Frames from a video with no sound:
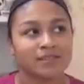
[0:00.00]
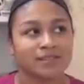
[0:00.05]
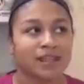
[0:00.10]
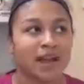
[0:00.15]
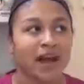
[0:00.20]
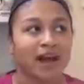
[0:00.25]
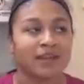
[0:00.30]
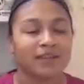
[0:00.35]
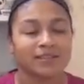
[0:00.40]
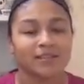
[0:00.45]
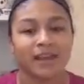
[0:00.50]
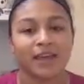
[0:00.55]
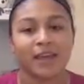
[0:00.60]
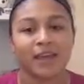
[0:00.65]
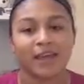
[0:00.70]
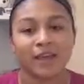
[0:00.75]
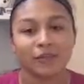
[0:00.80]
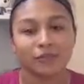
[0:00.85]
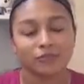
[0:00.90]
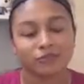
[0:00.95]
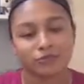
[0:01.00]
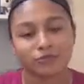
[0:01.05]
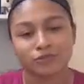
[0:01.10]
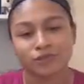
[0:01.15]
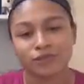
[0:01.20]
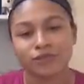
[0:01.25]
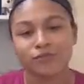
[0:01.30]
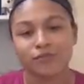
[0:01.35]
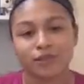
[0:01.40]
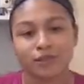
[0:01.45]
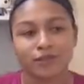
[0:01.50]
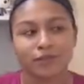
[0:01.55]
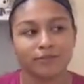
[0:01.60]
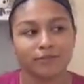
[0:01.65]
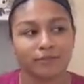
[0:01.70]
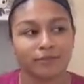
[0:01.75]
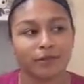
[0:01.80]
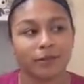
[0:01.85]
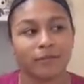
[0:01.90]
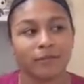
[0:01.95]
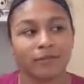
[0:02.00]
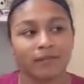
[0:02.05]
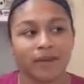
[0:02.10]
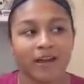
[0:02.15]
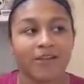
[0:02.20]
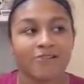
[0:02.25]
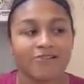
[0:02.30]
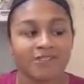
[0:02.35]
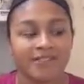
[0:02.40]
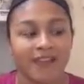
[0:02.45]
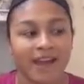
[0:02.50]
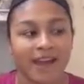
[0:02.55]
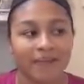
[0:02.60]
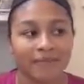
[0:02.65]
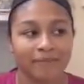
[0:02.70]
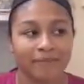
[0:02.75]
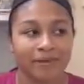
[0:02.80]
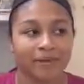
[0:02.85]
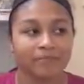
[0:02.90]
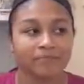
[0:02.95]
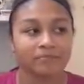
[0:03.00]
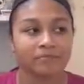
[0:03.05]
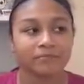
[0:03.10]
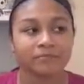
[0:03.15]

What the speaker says: not say that it was really fun to film every time, but